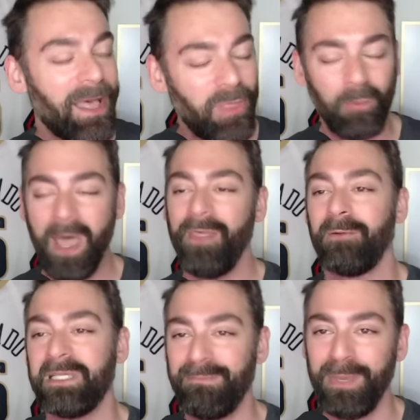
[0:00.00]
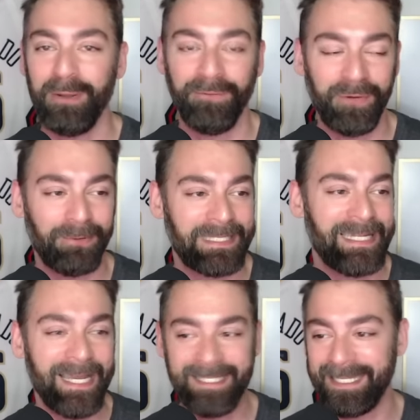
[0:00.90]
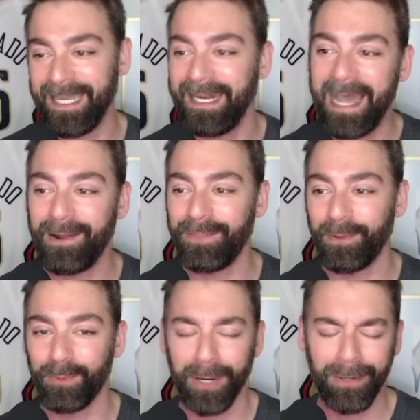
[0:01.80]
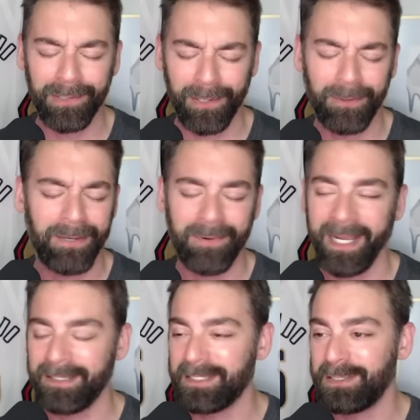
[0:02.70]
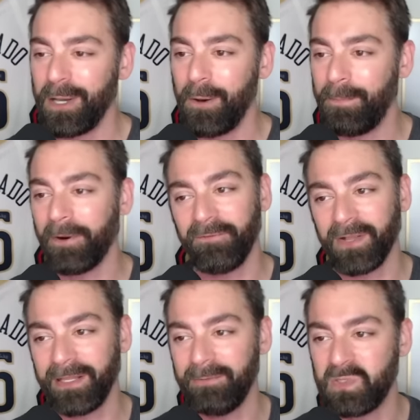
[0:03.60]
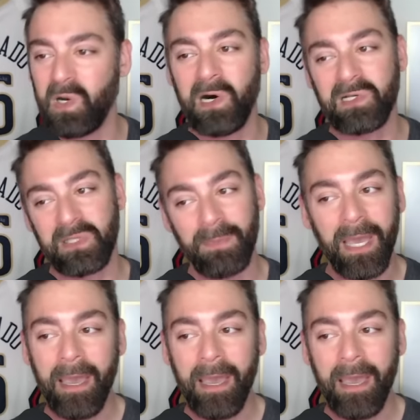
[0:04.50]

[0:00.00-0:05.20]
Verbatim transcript: The weather was beautiful. It was nice to get it out on the road. Oh, it ran so perfectly. It was awesome.